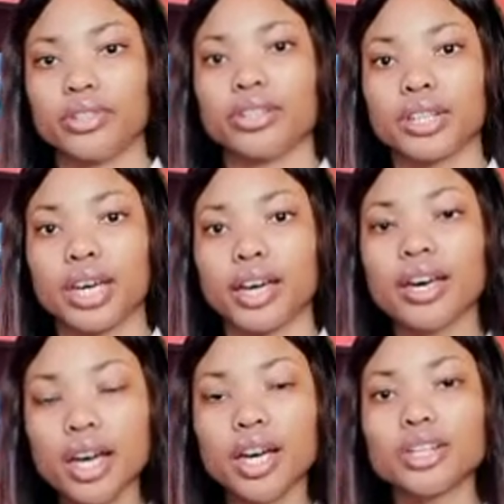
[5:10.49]
Okay,
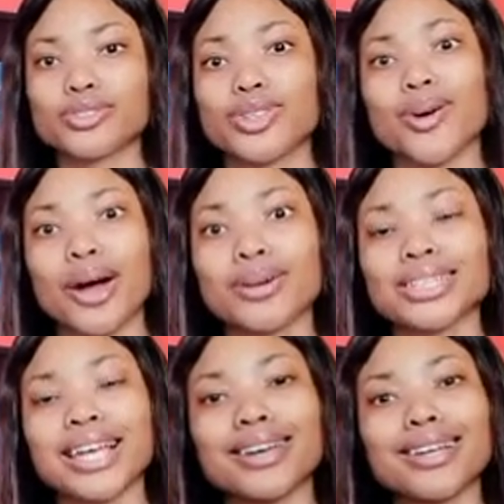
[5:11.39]
so I
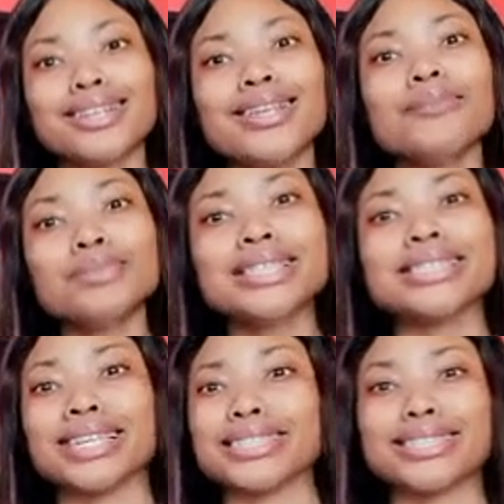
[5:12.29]
was like, let me
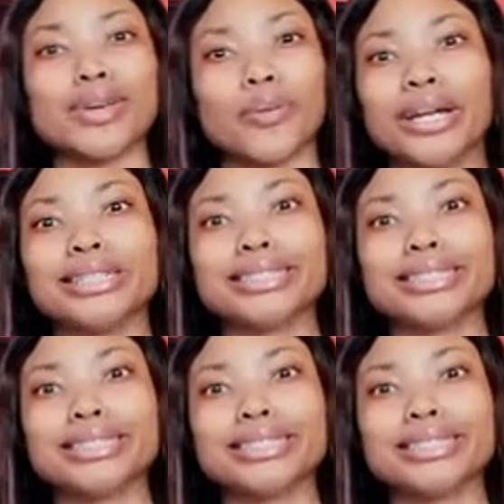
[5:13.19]
search the word